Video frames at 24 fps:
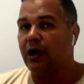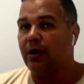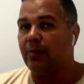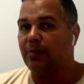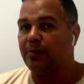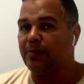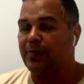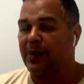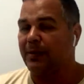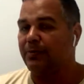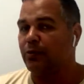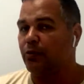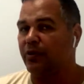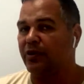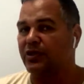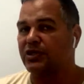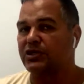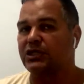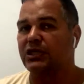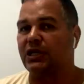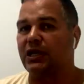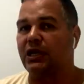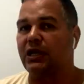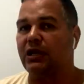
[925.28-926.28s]
um, people would
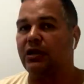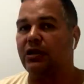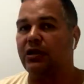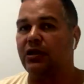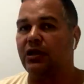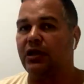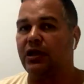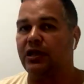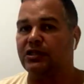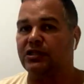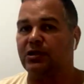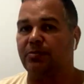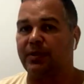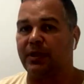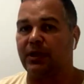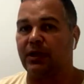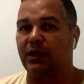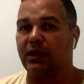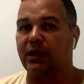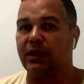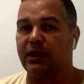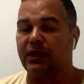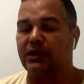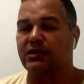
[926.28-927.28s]
have seen his
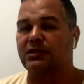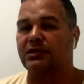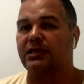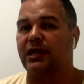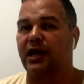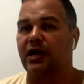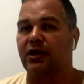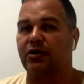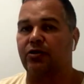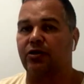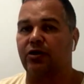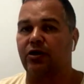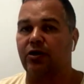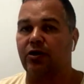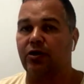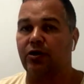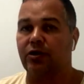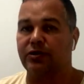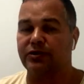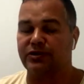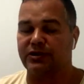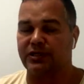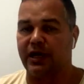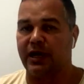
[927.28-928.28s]
ability in attack
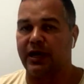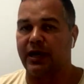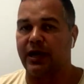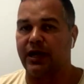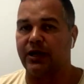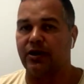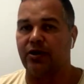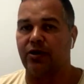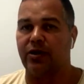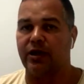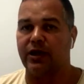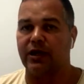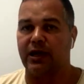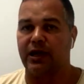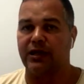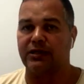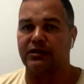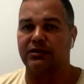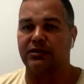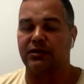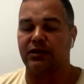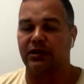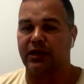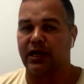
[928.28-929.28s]
on Saturday night
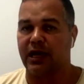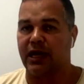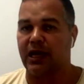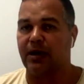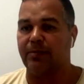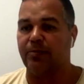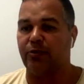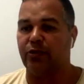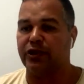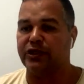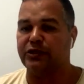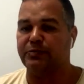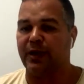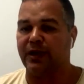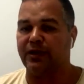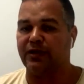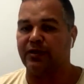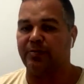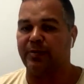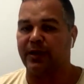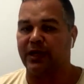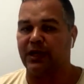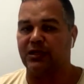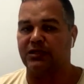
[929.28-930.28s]
against the Cowboys,
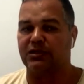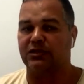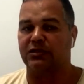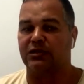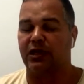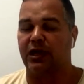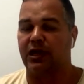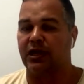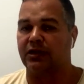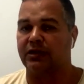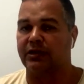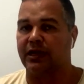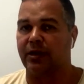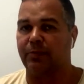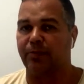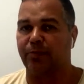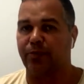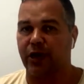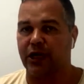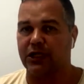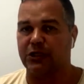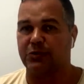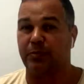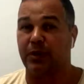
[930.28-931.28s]
but the biggest thing that
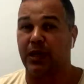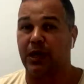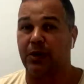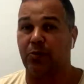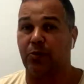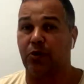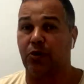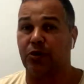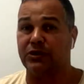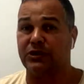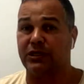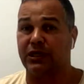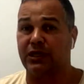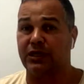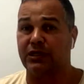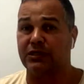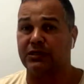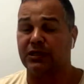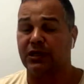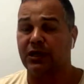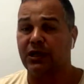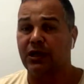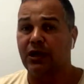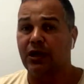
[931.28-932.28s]
impressed me was
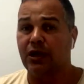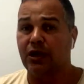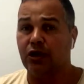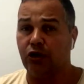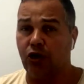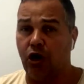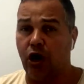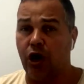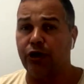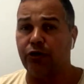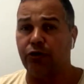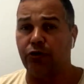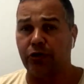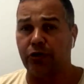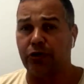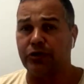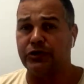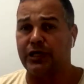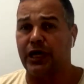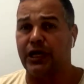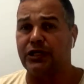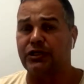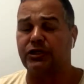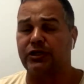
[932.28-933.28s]
his line
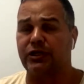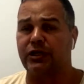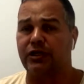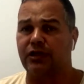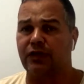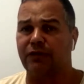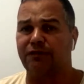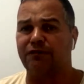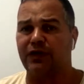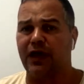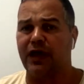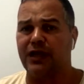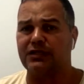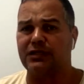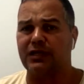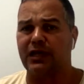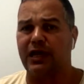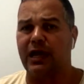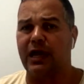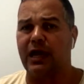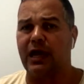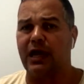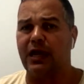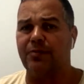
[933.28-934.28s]
organisation in defence,
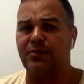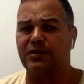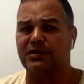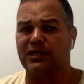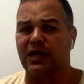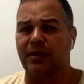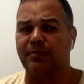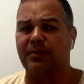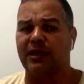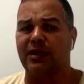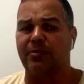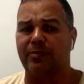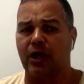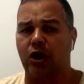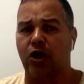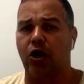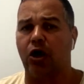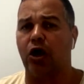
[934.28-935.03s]
and it was something that we